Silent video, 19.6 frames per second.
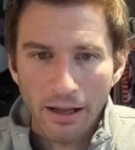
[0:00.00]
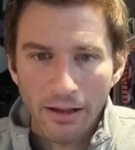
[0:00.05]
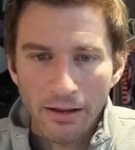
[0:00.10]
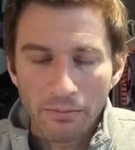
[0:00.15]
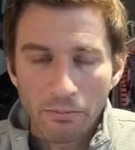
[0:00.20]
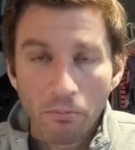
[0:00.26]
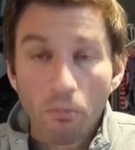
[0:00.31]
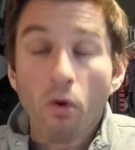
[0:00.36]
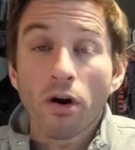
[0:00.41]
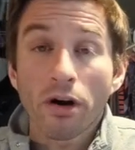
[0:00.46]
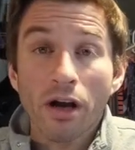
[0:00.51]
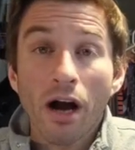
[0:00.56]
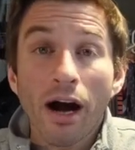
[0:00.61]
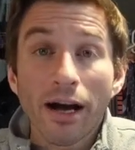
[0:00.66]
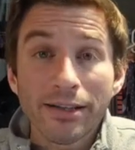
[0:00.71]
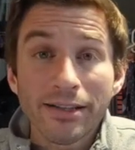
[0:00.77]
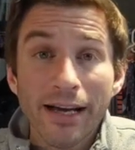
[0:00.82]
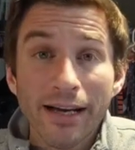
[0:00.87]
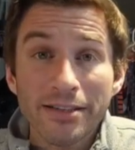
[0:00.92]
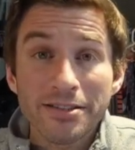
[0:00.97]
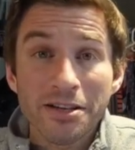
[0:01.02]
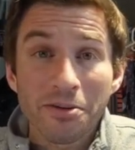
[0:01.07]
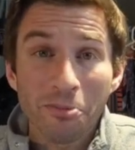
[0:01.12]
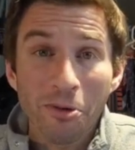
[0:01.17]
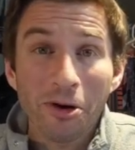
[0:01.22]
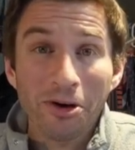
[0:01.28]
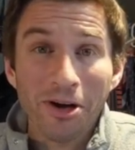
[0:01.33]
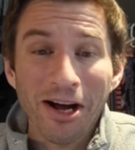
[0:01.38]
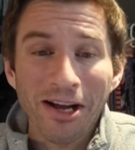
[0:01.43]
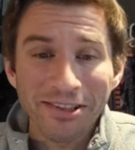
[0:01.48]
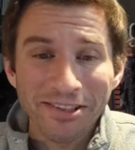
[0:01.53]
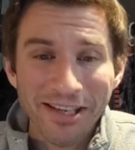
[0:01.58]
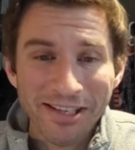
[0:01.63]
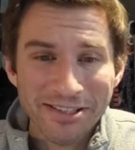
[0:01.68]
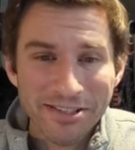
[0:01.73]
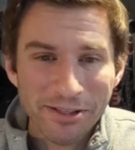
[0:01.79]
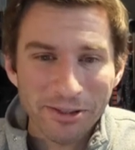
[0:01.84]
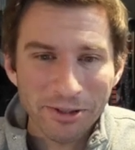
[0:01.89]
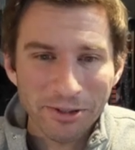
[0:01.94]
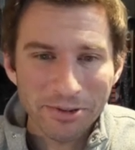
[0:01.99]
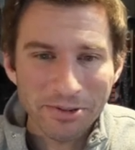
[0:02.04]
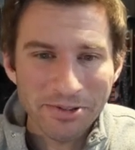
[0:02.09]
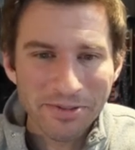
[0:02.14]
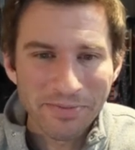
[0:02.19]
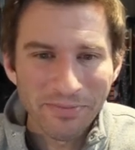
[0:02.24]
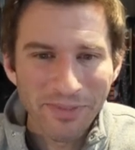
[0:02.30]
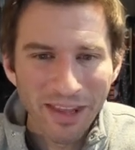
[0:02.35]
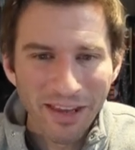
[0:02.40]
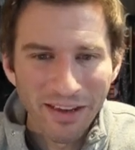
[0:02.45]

more context and more context clues.